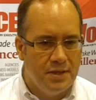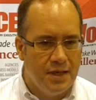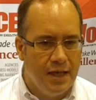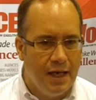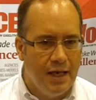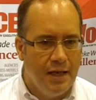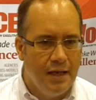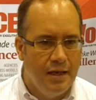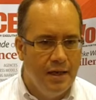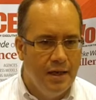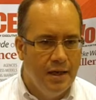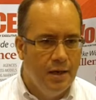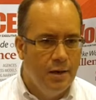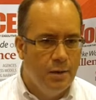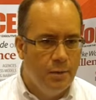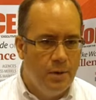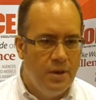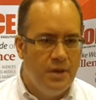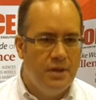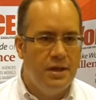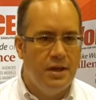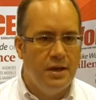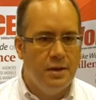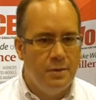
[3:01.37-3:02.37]
to said,
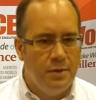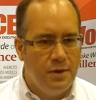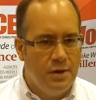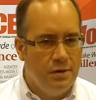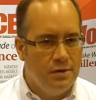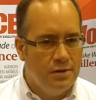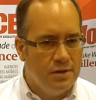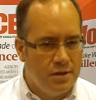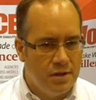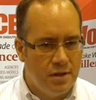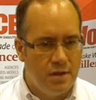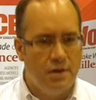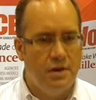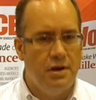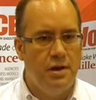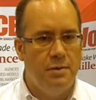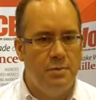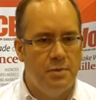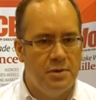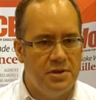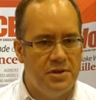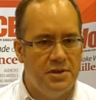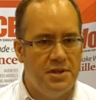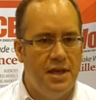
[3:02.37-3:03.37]
we think we use
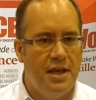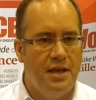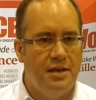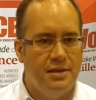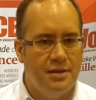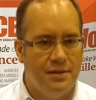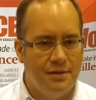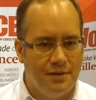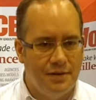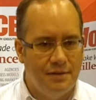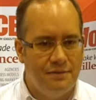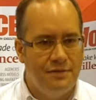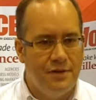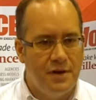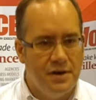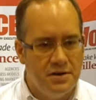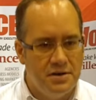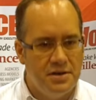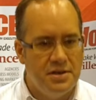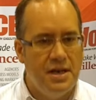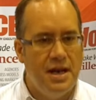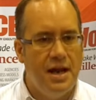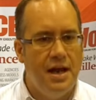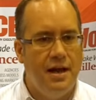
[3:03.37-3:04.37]
30% of the
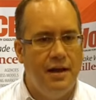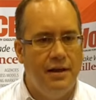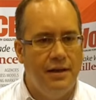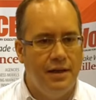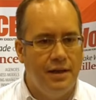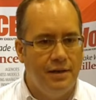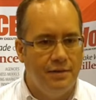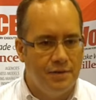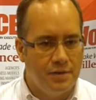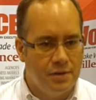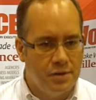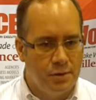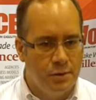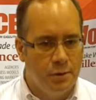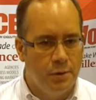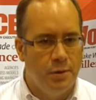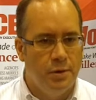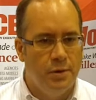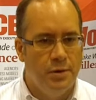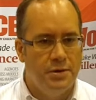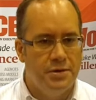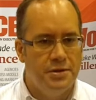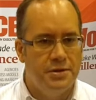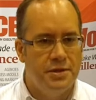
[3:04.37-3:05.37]
functionality of the
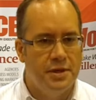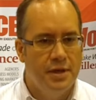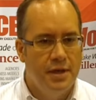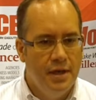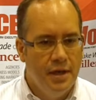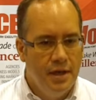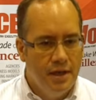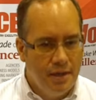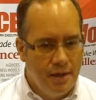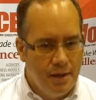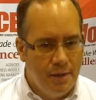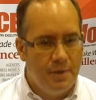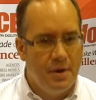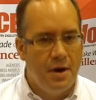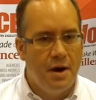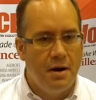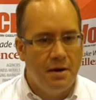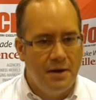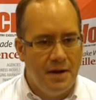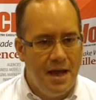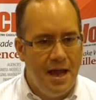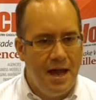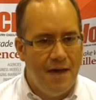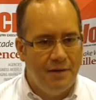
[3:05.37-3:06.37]
tools that we
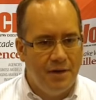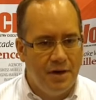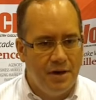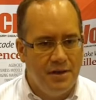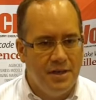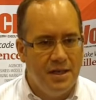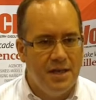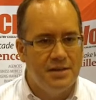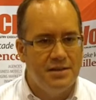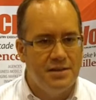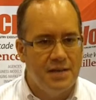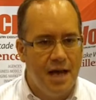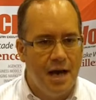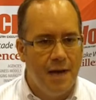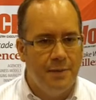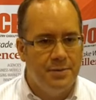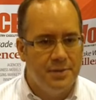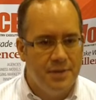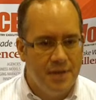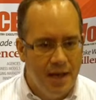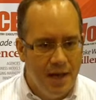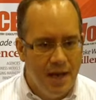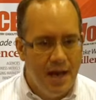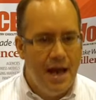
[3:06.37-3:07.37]
already have in our
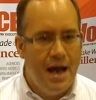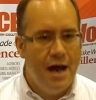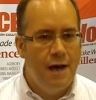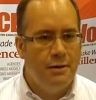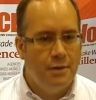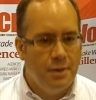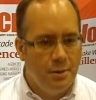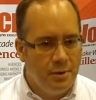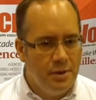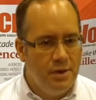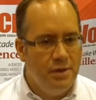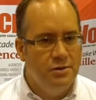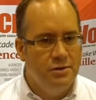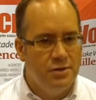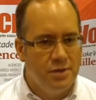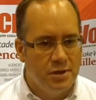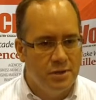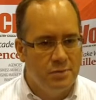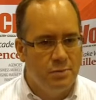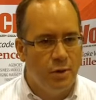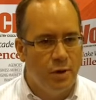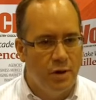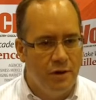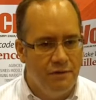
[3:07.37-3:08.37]
desktops. How can we use
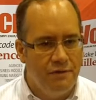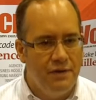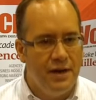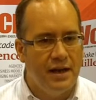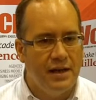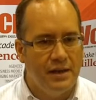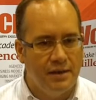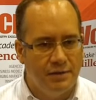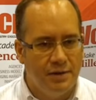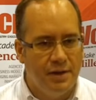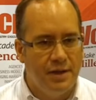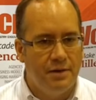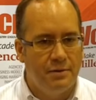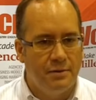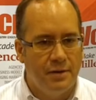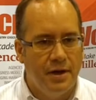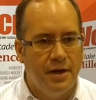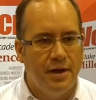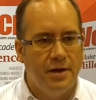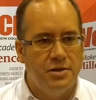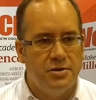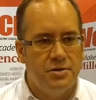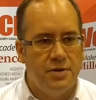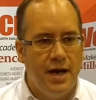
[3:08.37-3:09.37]
those more effectively to
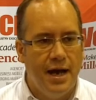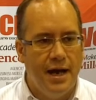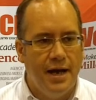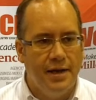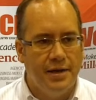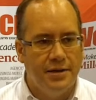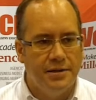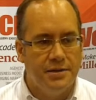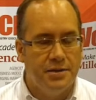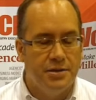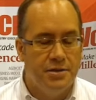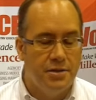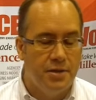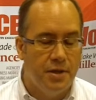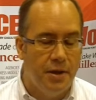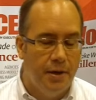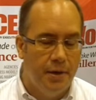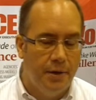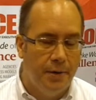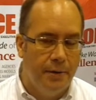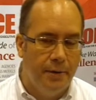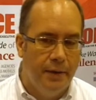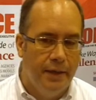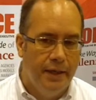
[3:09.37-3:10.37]
run our trials? And
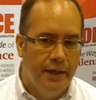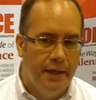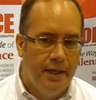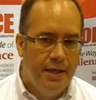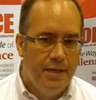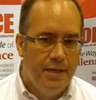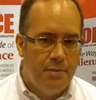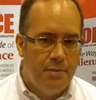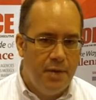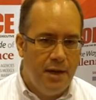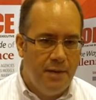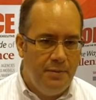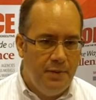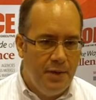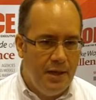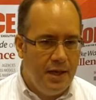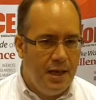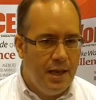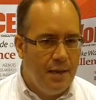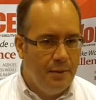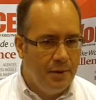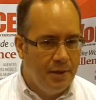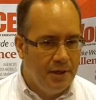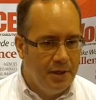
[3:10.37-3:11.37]
so by
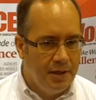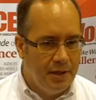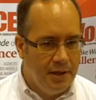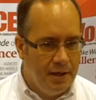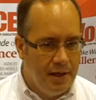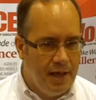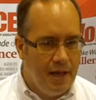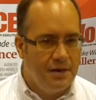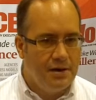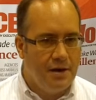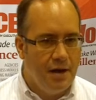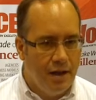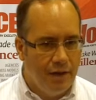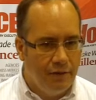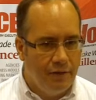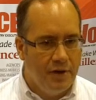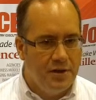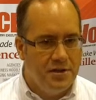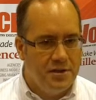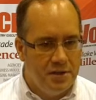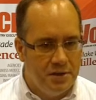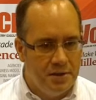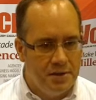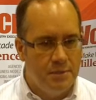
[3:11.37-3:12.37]
being able to connect all of
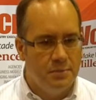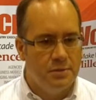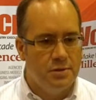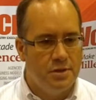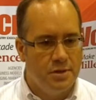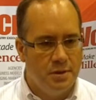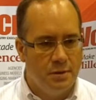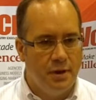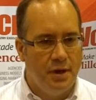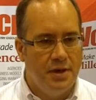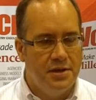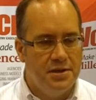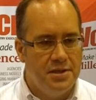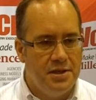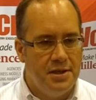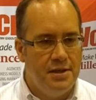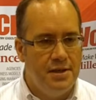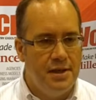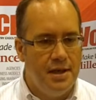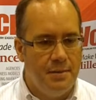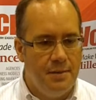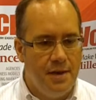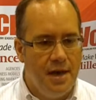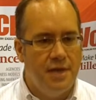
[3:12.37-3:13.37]
our systems through our
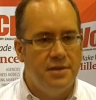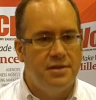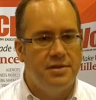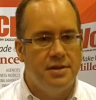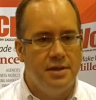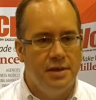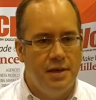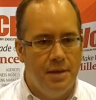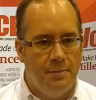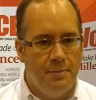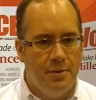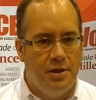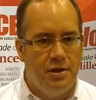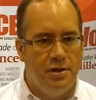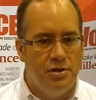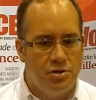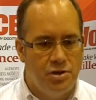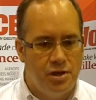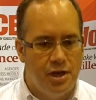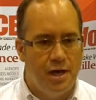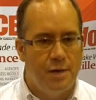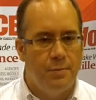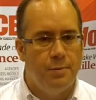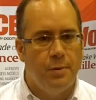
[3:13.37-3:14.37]
CTMS and up into
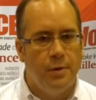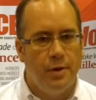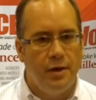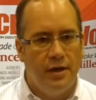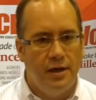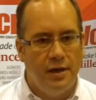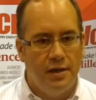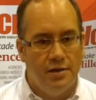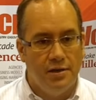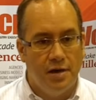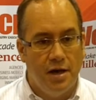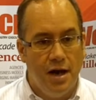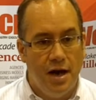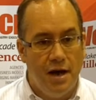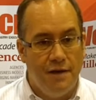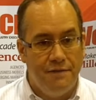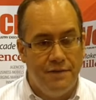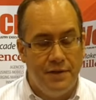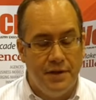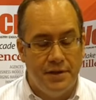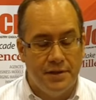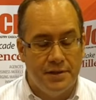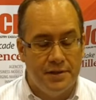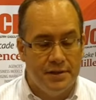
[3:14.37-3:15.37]
SharePoint, into
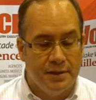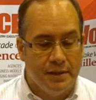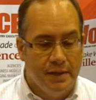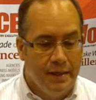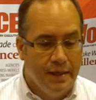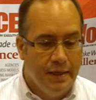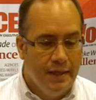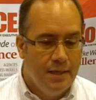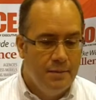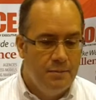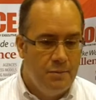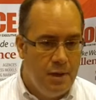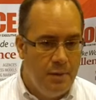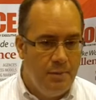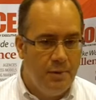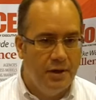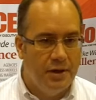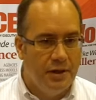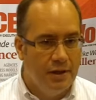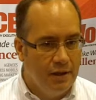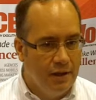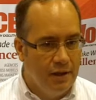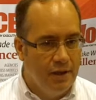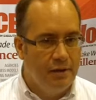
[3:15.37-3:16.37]
Office, people
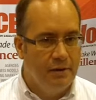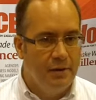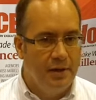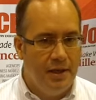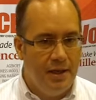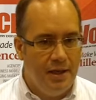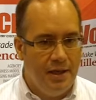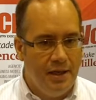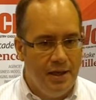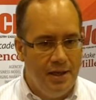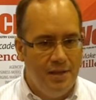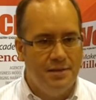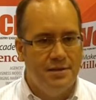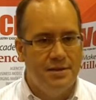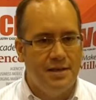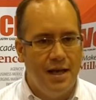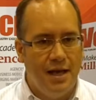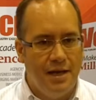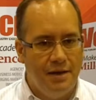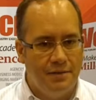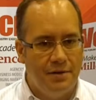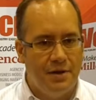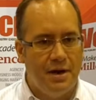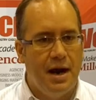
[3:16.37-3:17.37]
can literally,
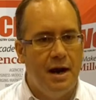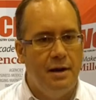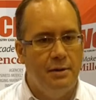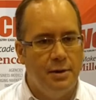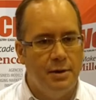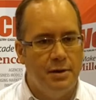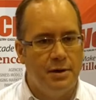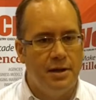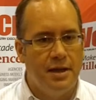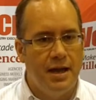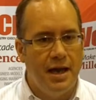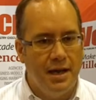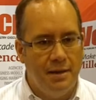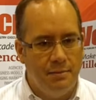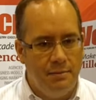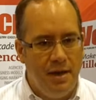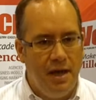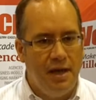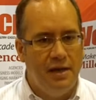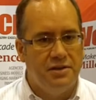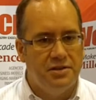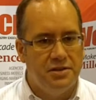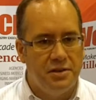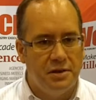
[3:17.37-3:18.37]
inside of their Outlook client,
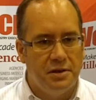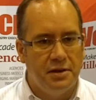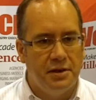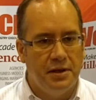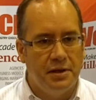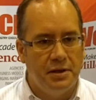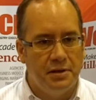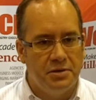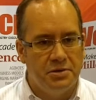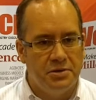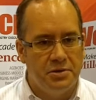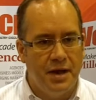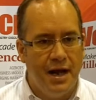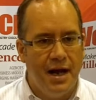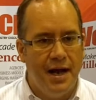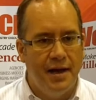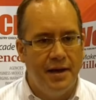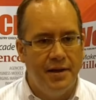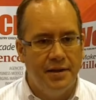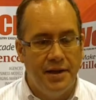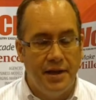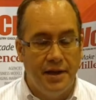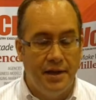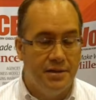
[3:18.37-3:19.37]
manage their clinical
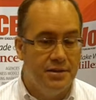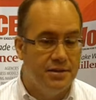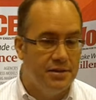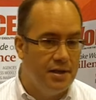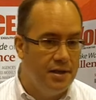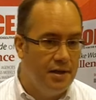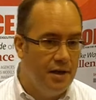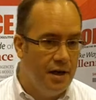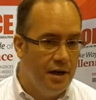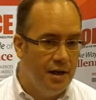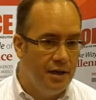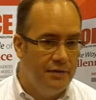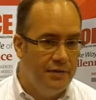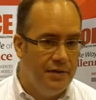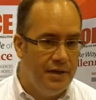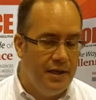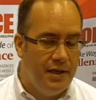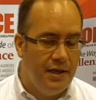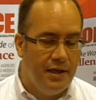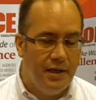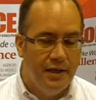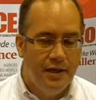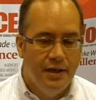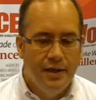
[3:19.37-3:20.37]
trial. They can see all of
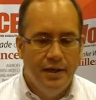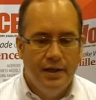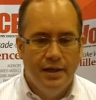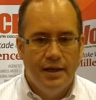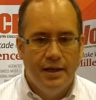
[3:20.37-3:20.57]
the